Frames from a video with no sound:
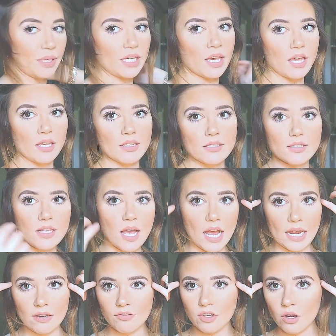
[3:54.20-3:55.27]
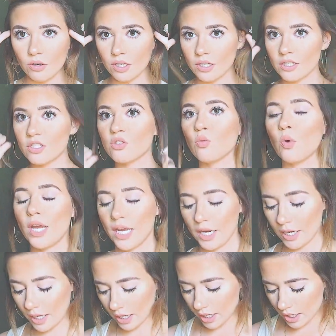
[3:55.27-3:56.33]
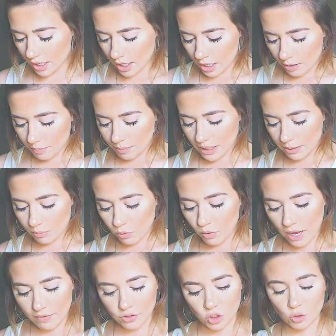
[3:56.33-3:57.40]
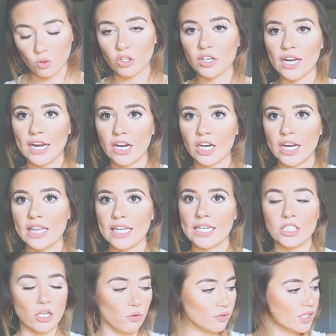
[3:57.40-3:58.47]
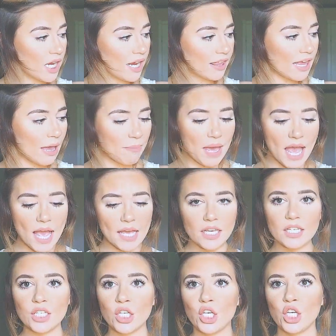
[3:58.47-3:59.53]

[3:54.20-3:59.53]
because I've noticed when people have shorter hair and they don't tuck that back,